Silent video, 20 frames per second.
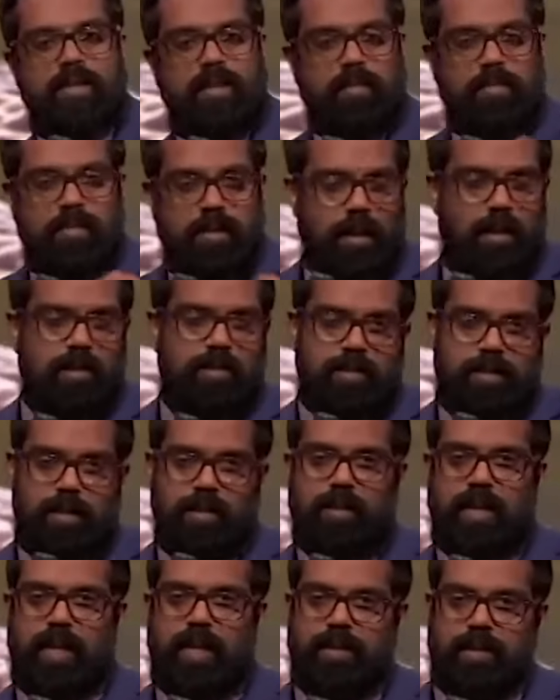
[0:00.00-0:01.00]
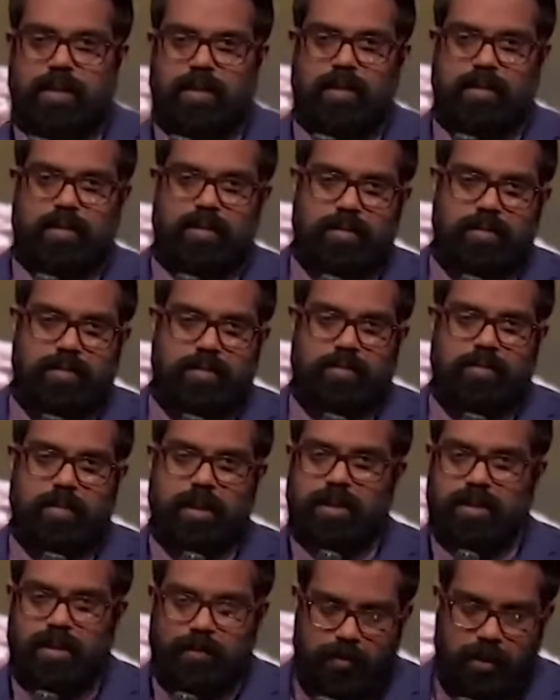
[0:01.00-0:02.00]
to him, don't do that, dude,
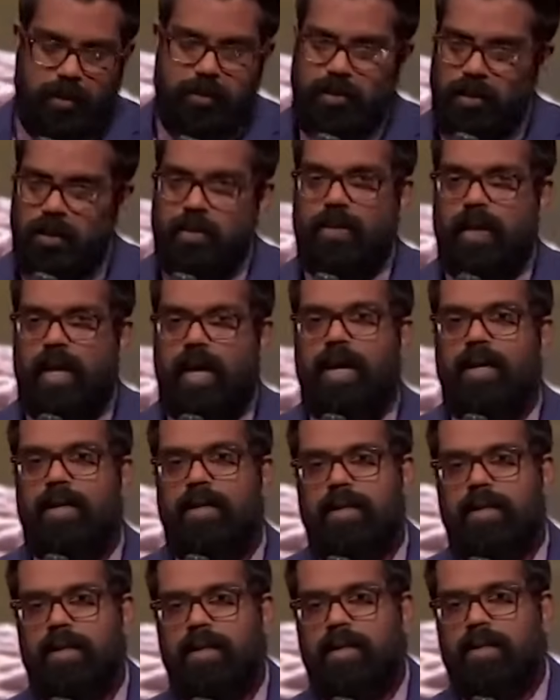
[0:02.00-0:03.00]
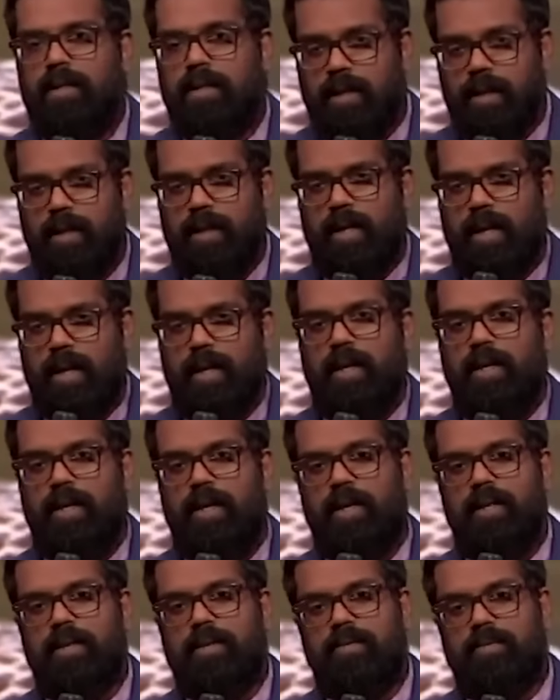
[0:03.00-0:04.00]
because if you do that, you're going to get
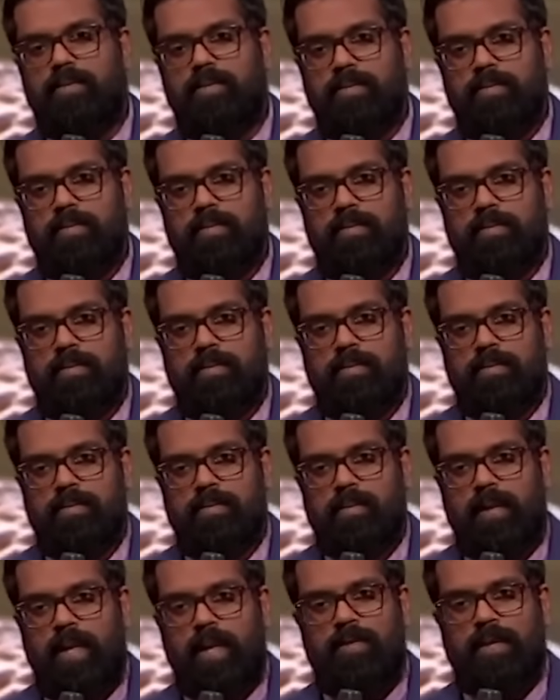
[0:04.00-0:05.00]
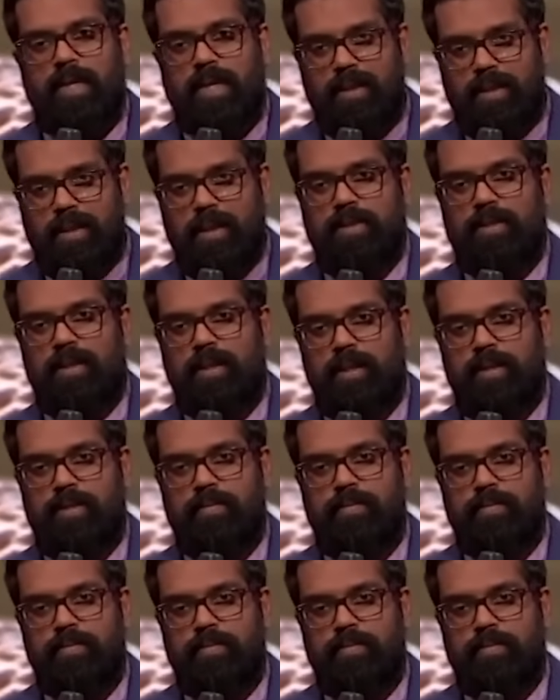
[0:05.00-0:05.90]
hurt. And then he does it.